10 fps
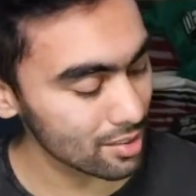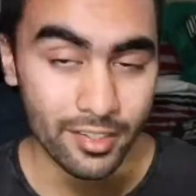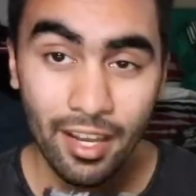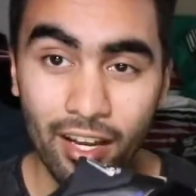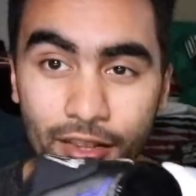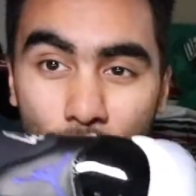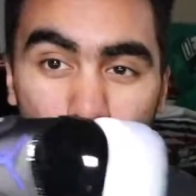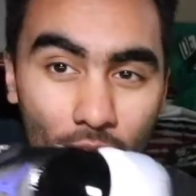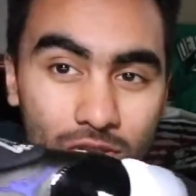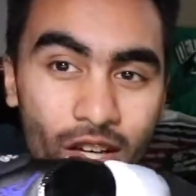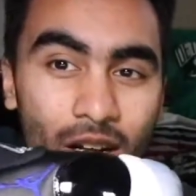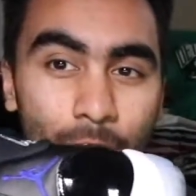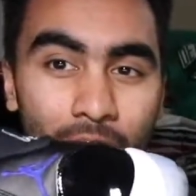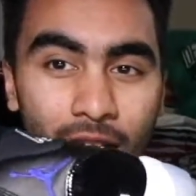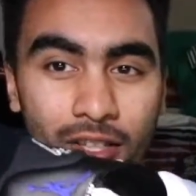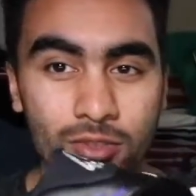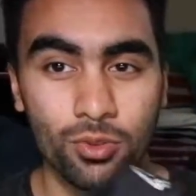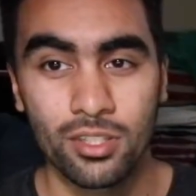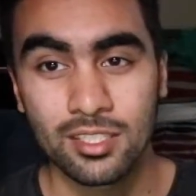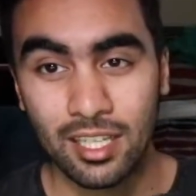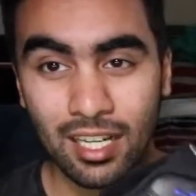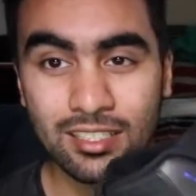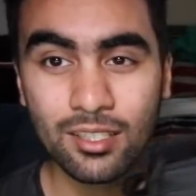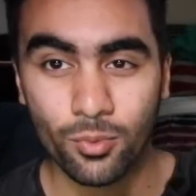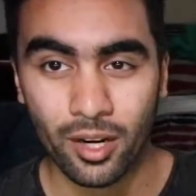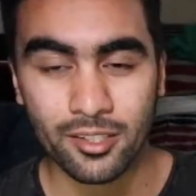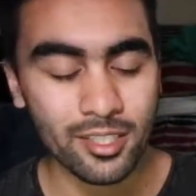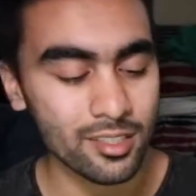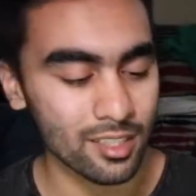Yeah, there were a lot of pairs. The day I did wear these,